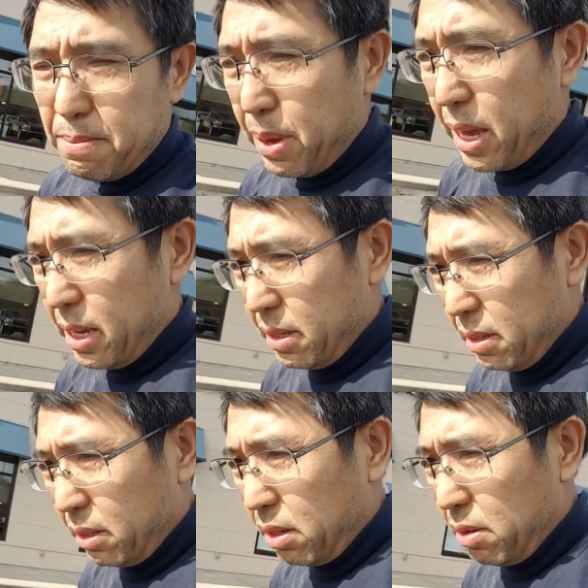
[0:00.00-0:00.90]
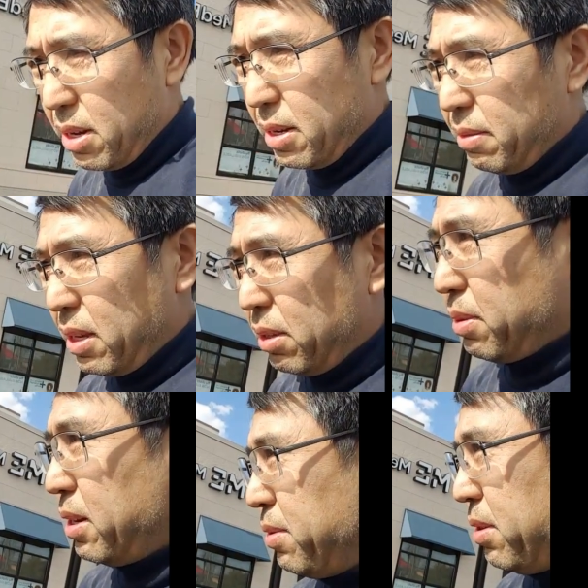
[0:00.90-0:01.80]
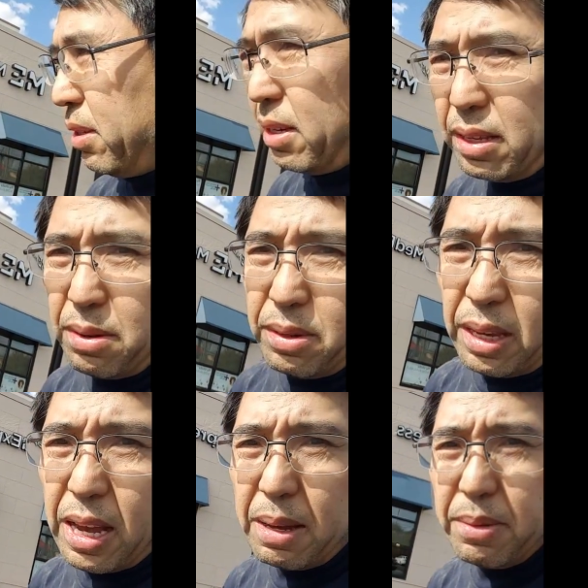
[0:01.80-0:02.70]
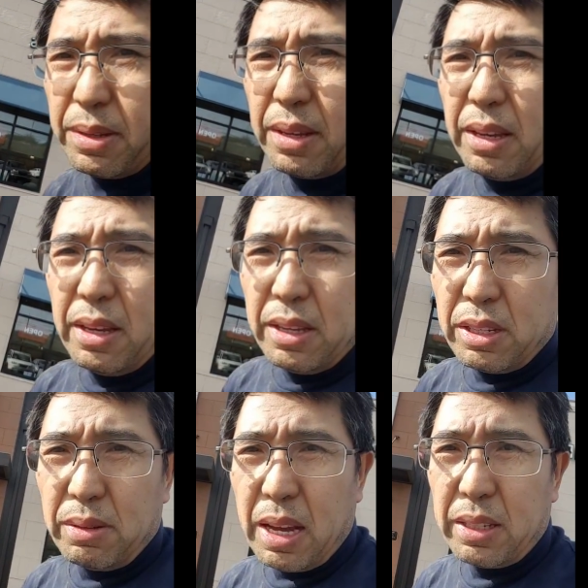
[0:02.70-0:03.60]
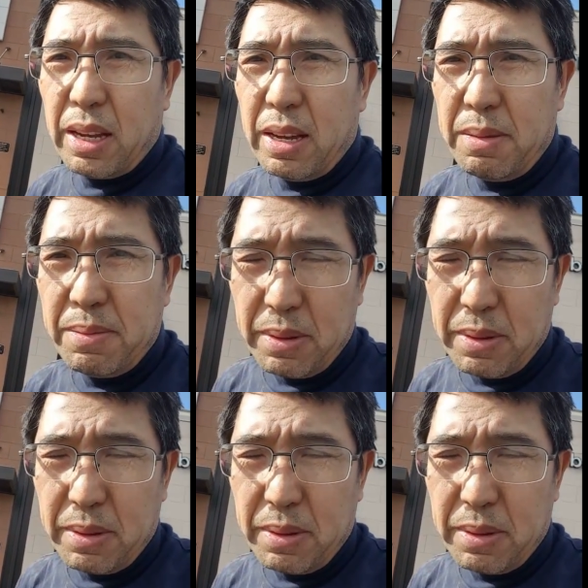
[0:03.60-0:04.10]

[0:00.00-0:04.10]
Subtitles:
pain. So that's why that would happen. So next time,